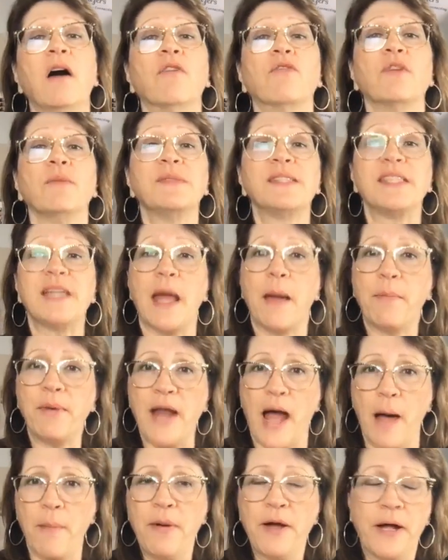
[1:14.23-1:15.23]
from Stampin'
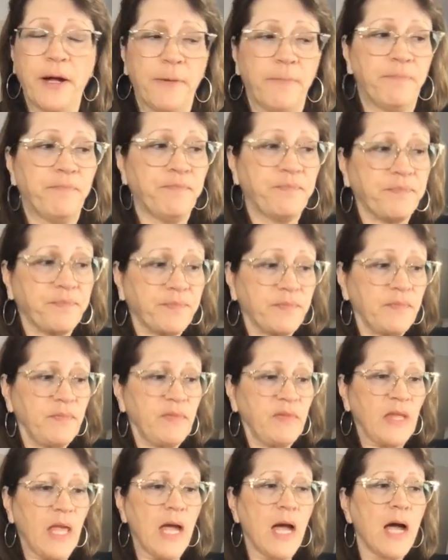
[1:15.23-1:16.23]
Up
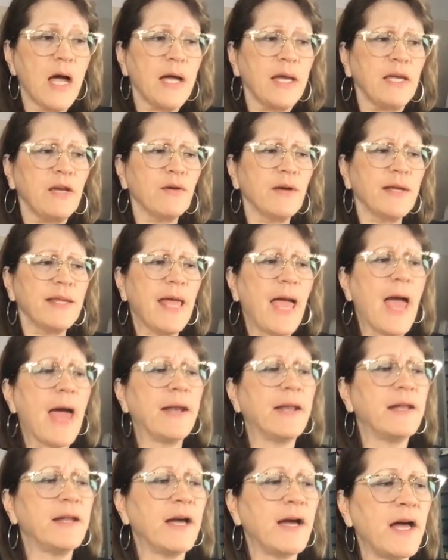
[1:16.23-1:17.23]
uh, here in
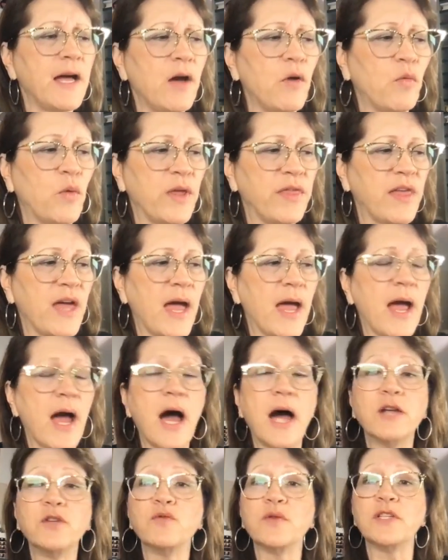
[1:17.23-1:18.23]
Canada with a
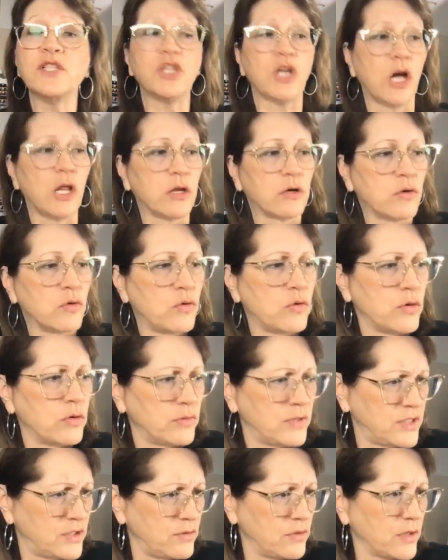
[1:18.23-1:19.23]
hundred dollar or
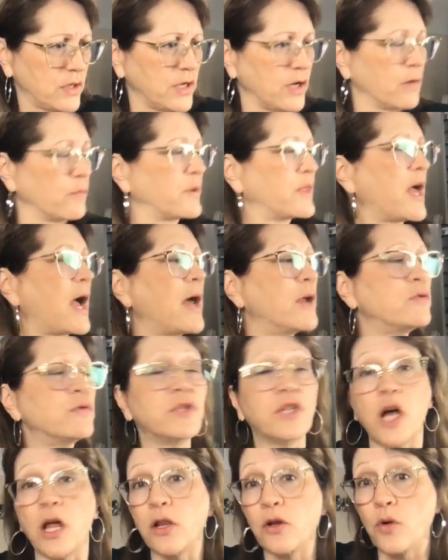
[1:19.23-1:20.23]
hold on here with a hundred
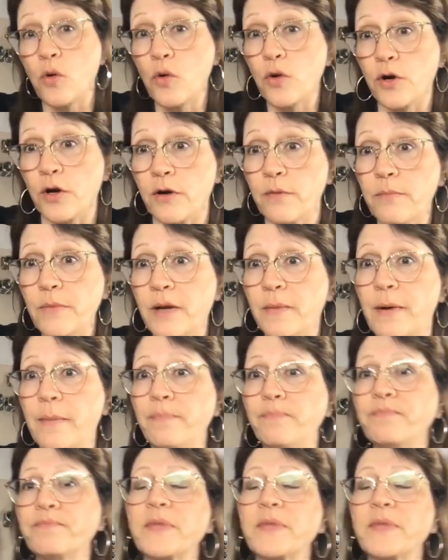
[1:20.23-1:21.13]
dollar order minimum.